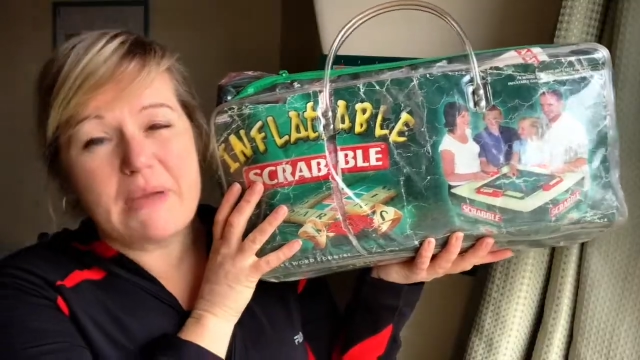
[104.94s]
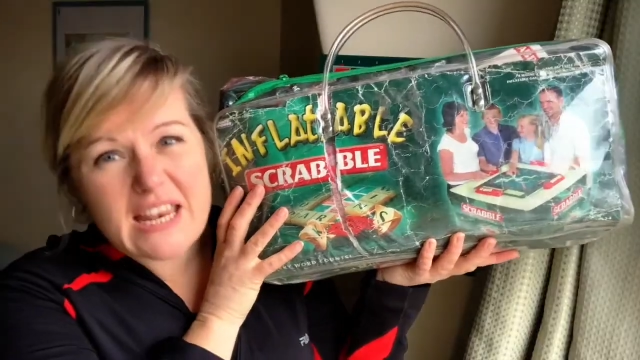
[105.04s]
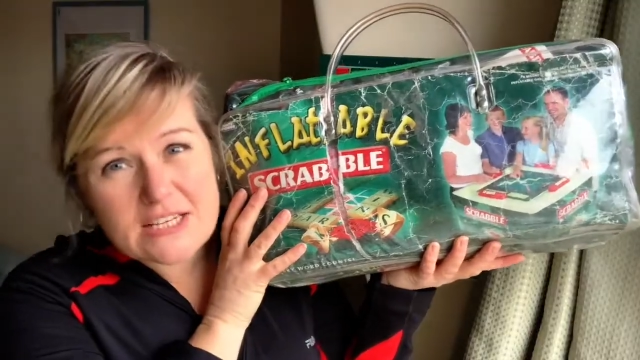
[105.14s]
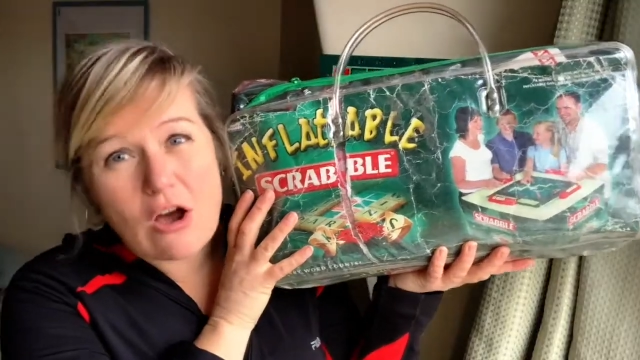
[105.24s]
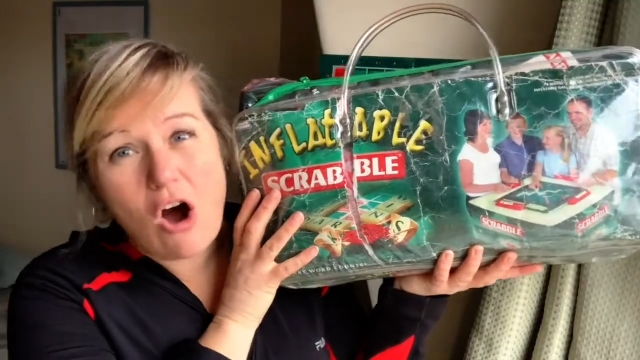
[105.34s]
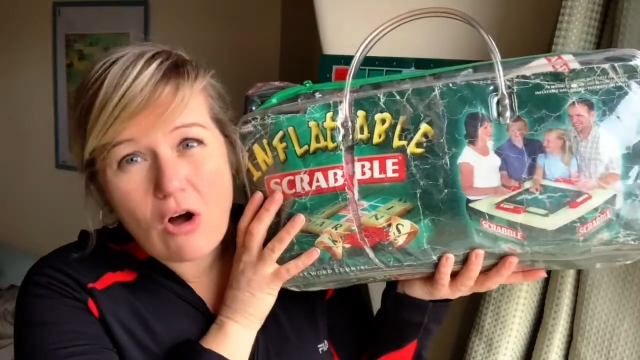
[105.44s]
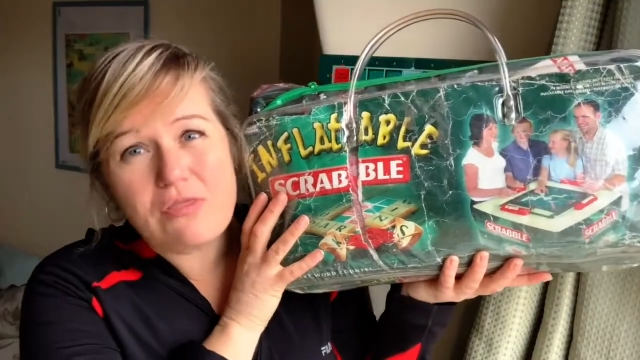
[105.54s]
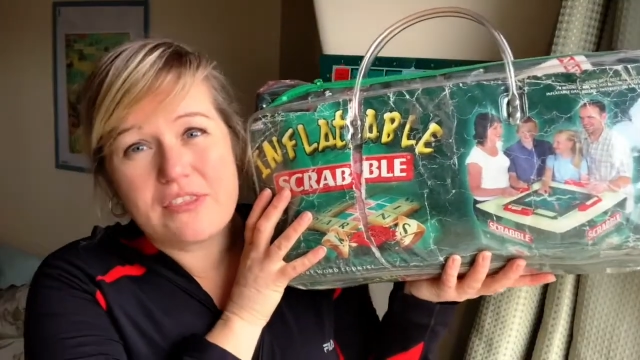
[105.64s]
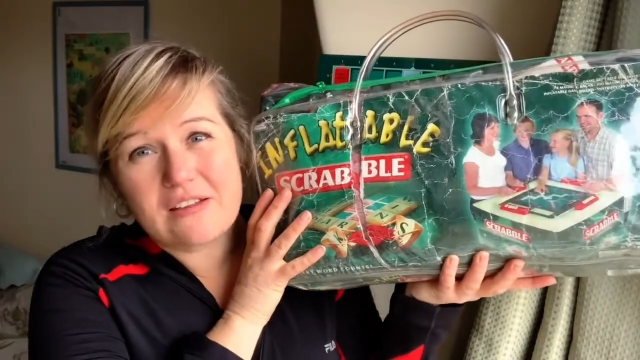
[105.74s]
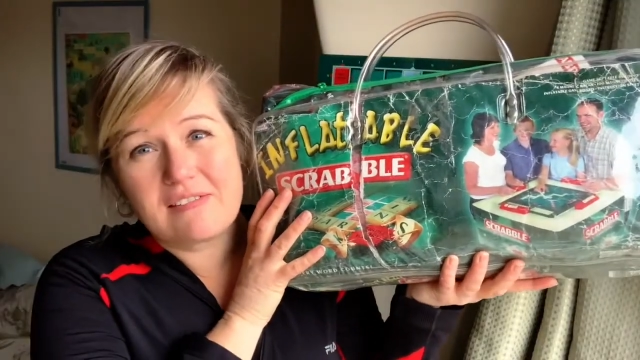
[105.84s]
bid
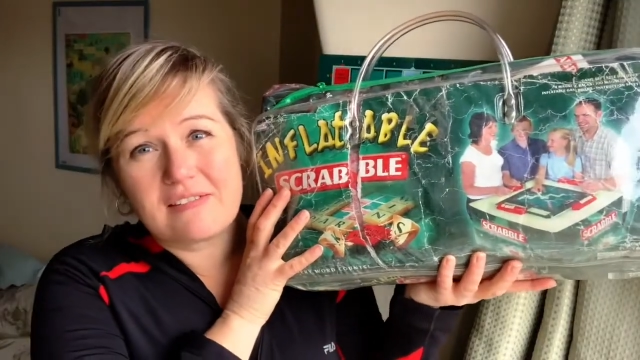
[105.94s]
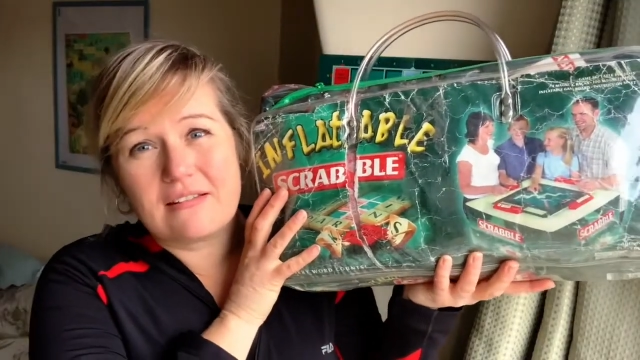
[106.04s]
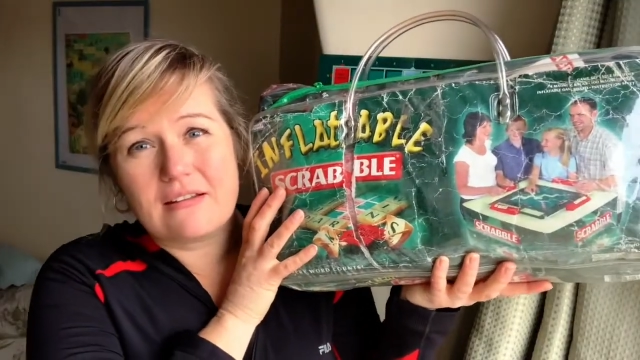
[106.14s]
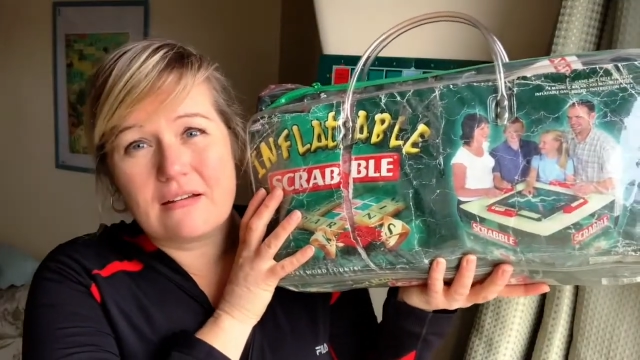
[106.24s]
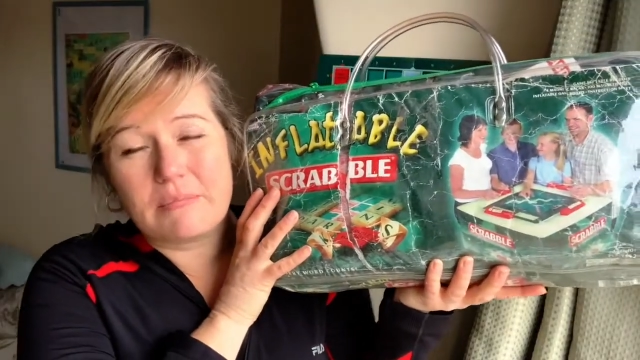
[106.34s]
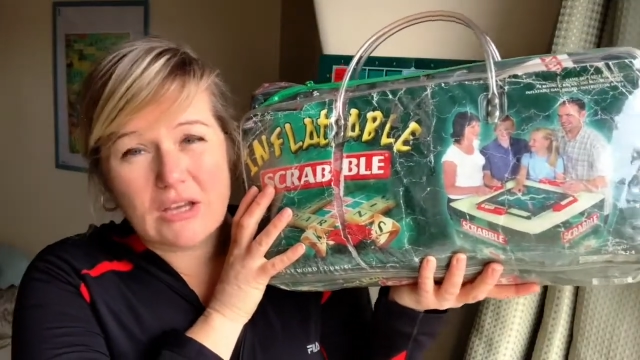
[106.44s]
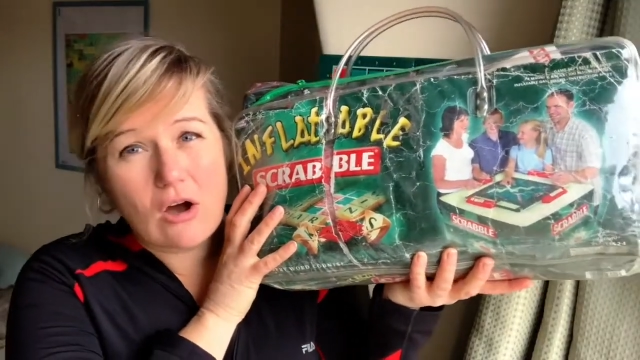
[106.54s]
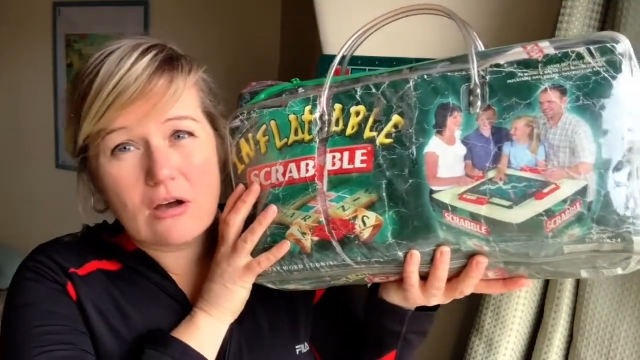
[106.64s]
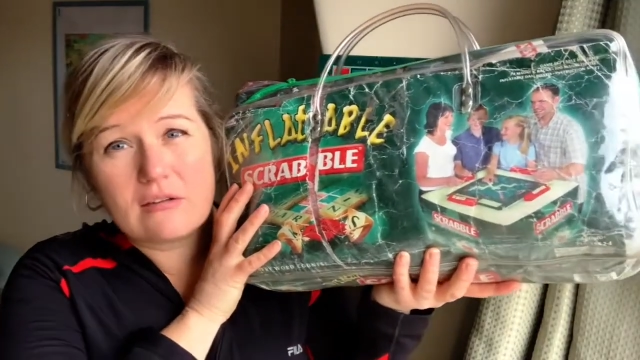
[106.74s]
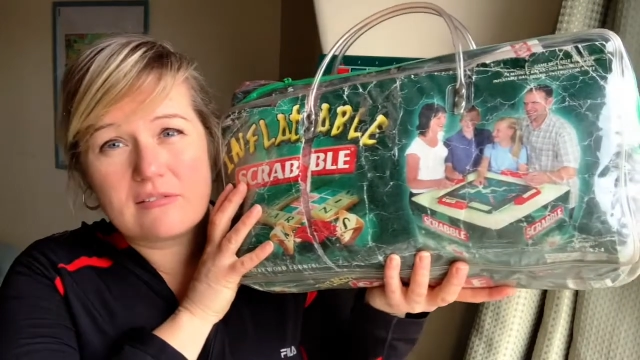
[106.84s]
on this,
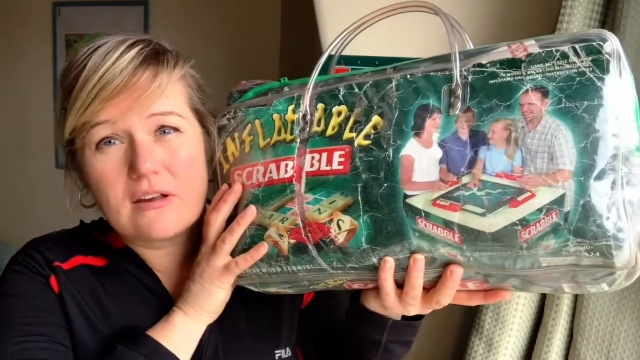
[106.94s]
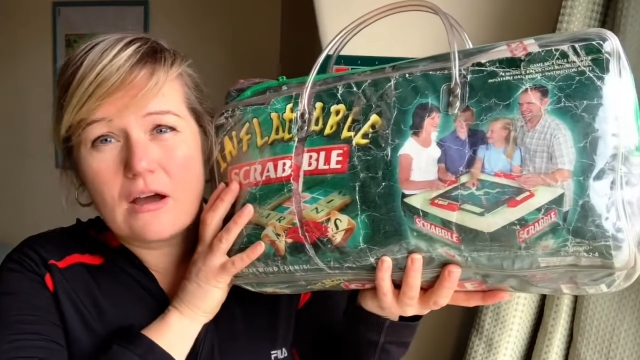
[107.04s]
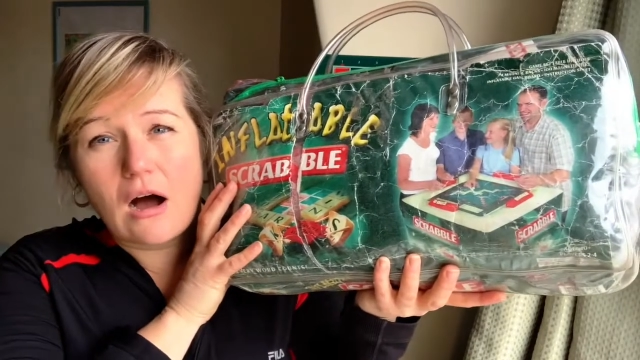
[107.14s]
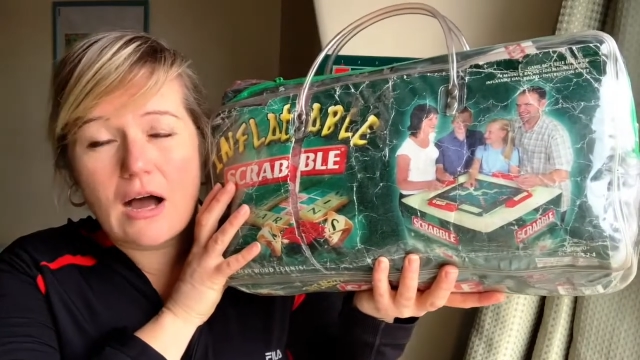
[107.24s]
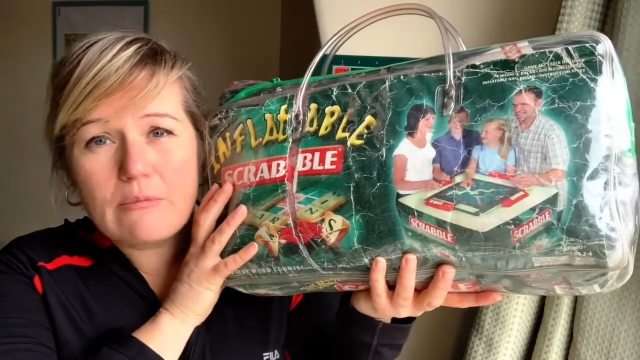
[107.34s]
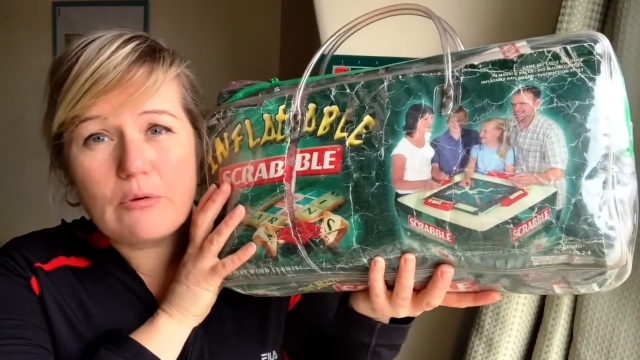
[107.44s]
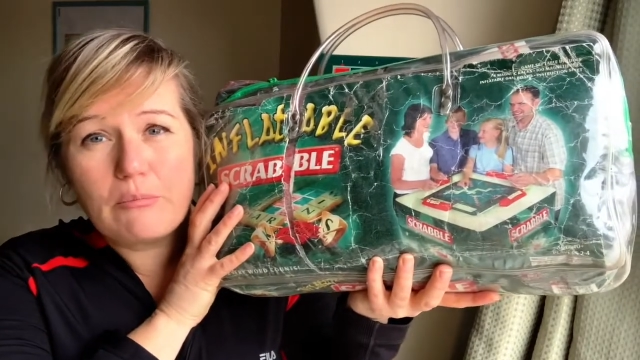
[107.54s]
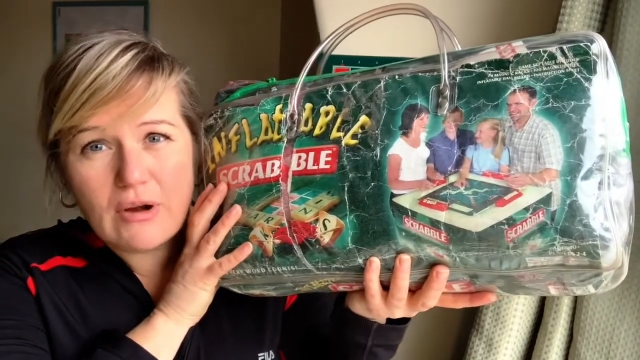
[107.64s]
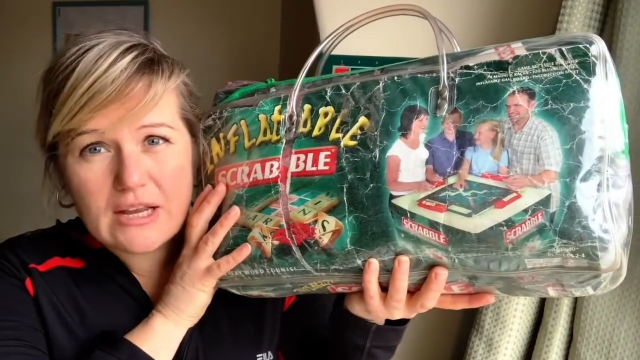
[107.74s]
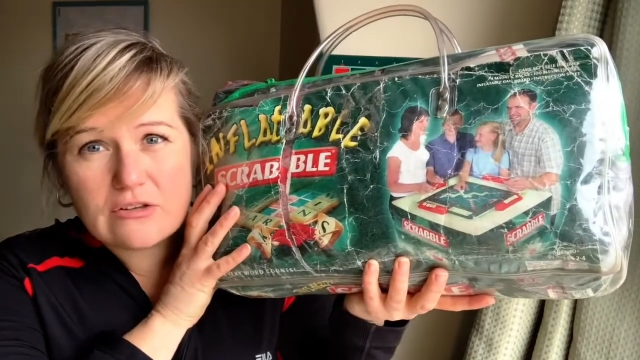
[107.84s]
because I
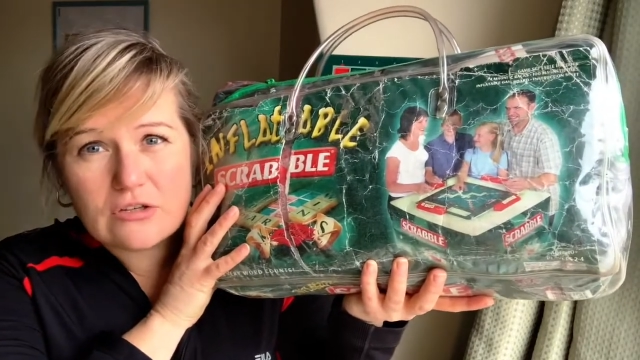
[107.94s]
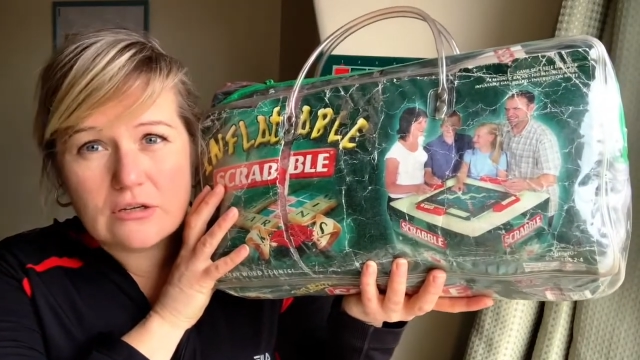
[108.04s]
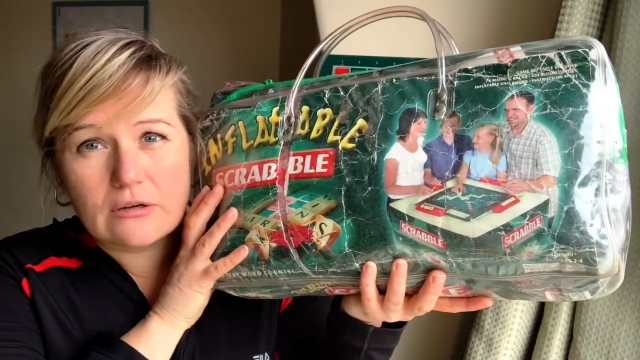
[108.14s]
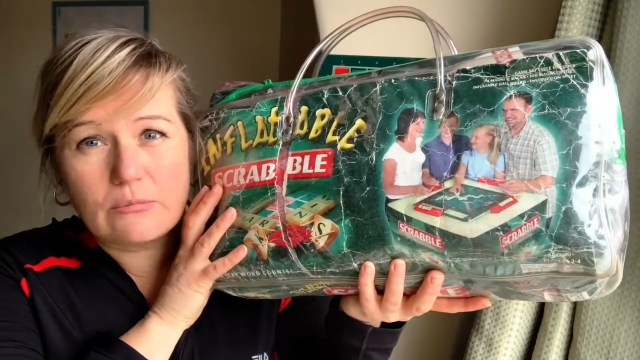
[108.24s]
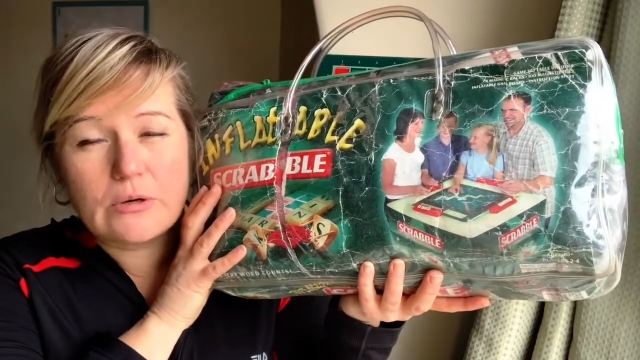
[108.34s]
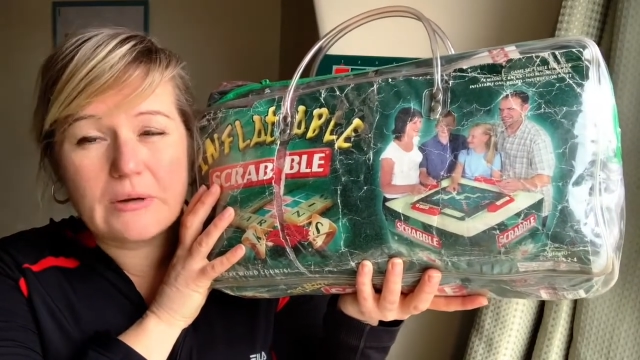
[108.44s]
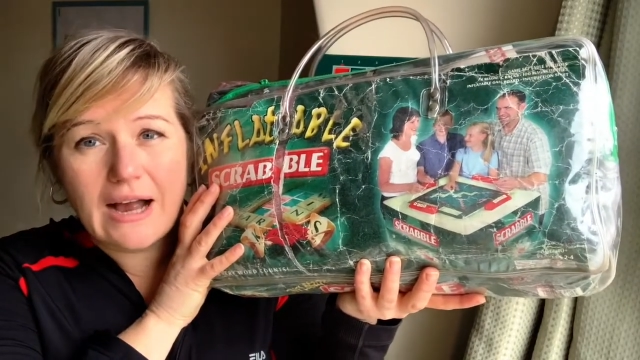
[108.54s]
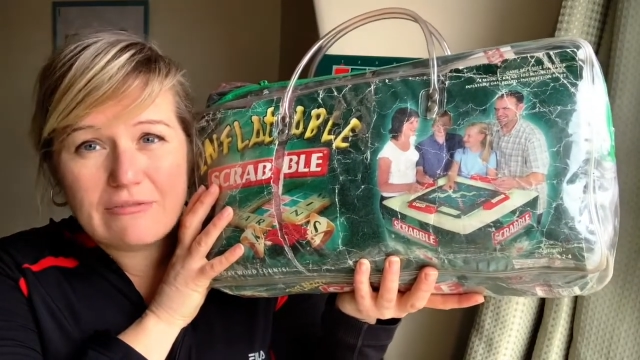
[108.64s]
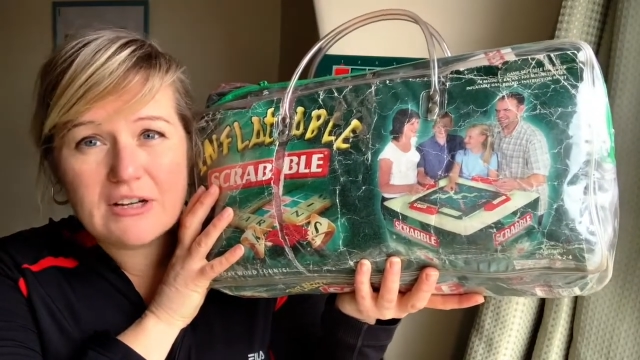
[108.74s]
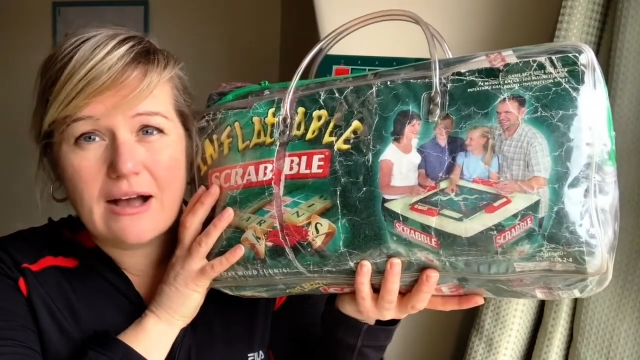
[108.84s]
will bring it to you. We
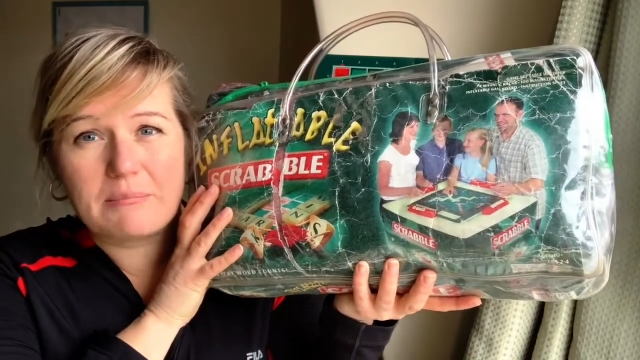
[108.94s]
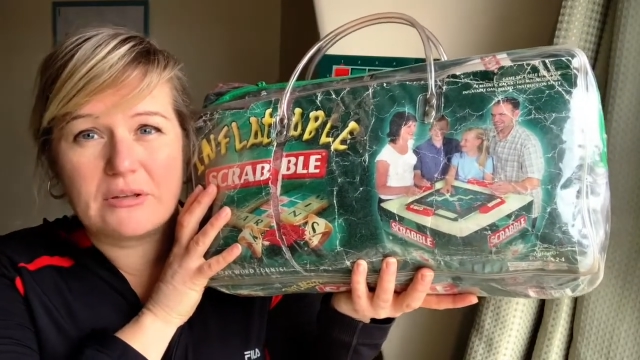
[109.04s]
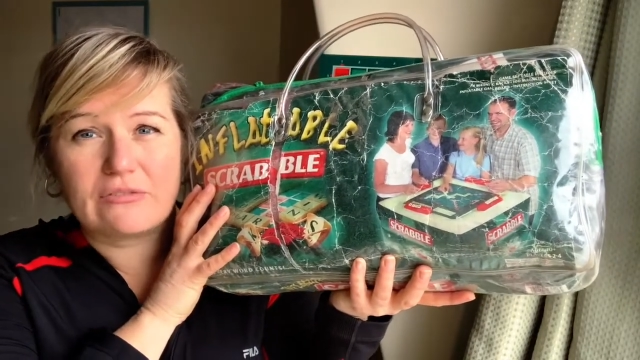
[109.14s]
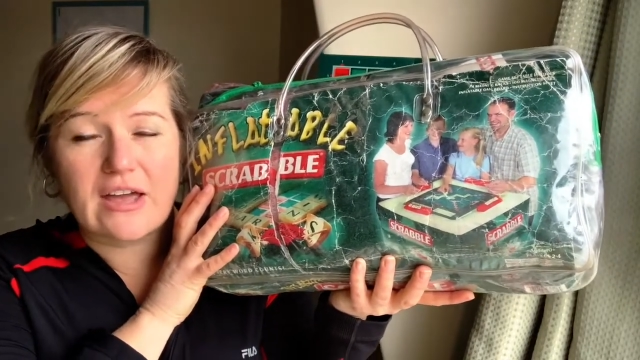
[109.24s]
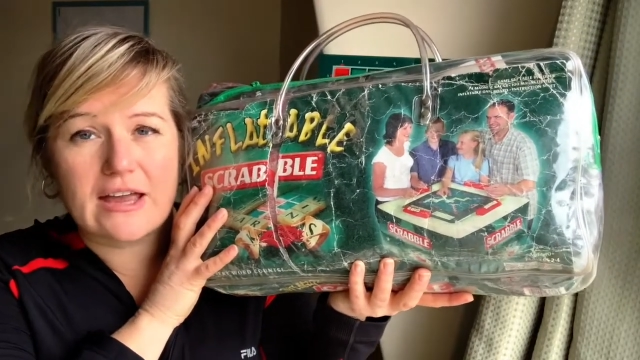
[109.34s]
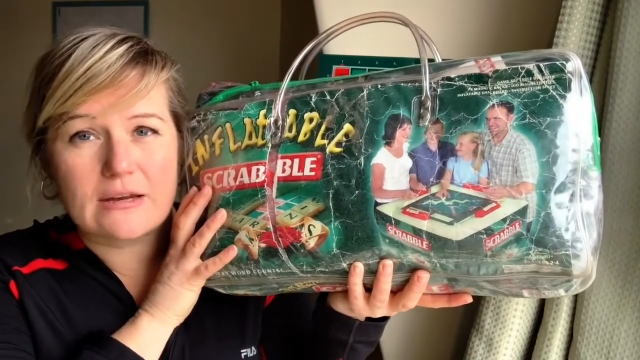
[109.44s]
will have a couple of